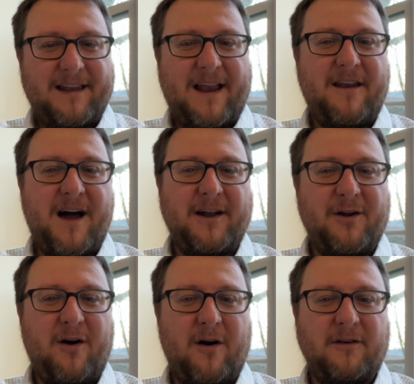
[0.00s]
let not
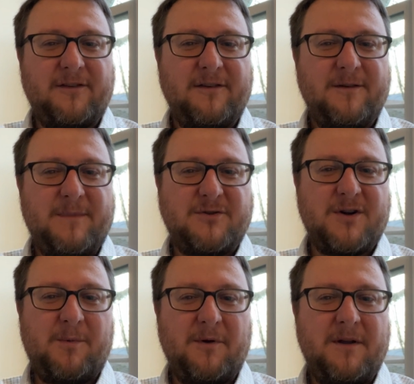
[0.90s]
your hearts be
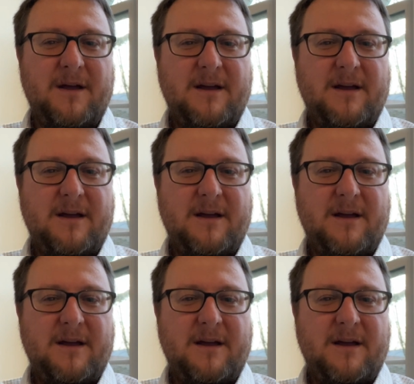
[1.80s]
troubled.